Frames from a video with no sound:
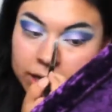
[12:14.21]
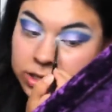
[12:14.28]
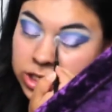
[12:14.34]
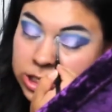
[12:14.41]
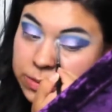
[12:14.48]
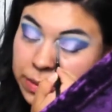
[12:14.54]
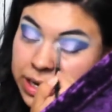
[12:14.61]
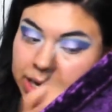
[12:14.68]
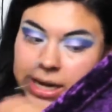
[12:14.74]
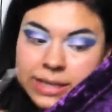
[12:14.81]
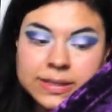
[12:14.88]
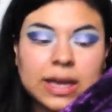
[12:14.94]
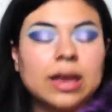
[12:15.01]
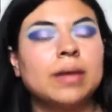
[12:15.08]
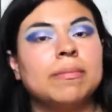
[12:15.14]
just
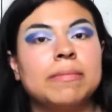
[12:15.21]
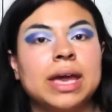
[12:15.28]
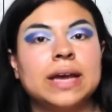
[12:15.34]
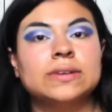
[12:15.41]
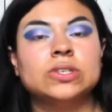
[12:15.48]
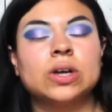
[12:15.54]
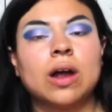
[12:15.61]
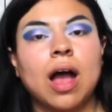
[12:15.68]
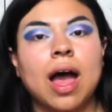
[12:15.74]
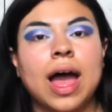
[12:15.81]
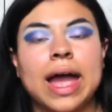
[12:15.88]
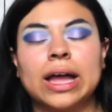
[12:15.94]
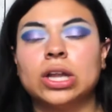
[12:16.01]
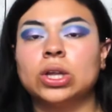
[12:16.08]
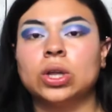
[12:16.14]
because it makes your
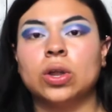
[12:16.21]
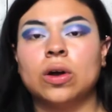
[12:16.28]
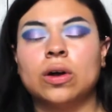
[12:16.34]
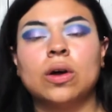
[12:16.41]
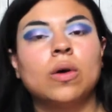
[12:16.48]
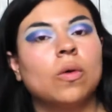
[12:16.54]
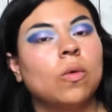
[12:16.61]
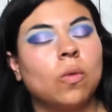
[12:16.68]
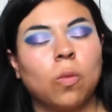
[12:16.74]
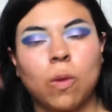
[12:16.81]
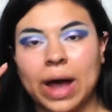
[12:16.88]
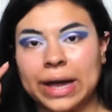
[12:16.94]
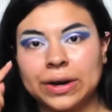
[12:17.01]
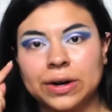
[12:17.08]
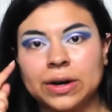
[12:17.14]
eye look
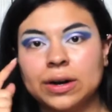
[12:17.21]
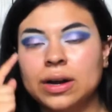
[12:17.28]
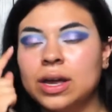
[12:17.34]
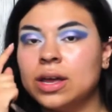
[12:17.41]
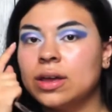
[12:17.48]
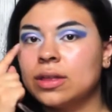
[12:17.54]
whiter.